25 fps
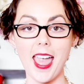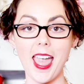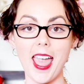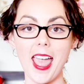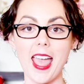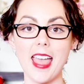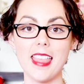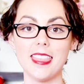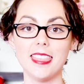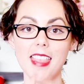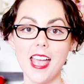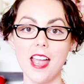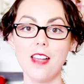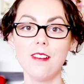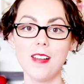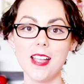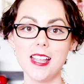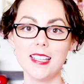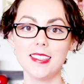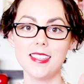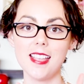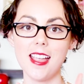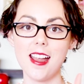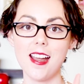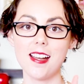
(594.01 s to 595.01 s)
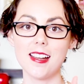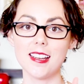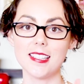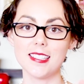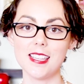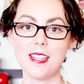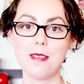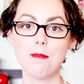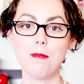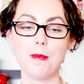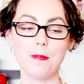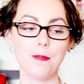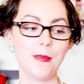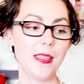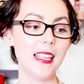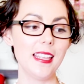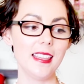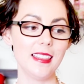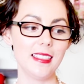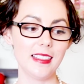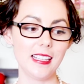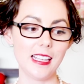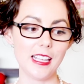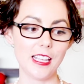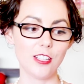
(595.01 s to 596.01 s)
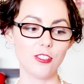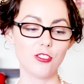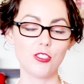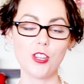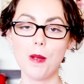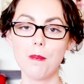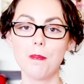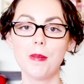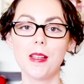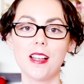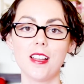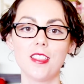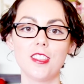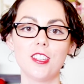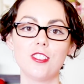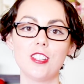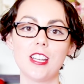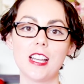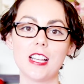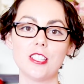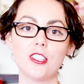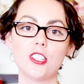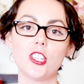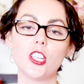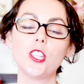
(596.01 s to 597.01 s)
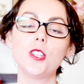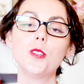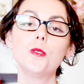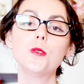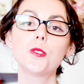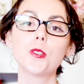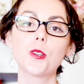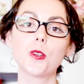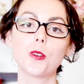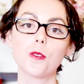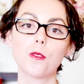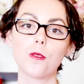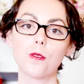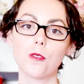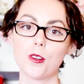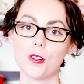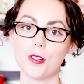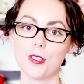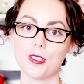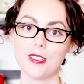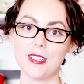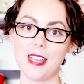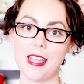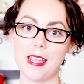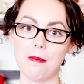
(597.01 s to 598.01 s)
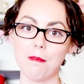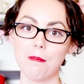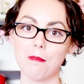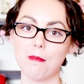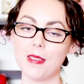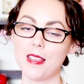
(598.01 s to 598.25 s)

And that right there is him immediately jumping on the chance to use her first name,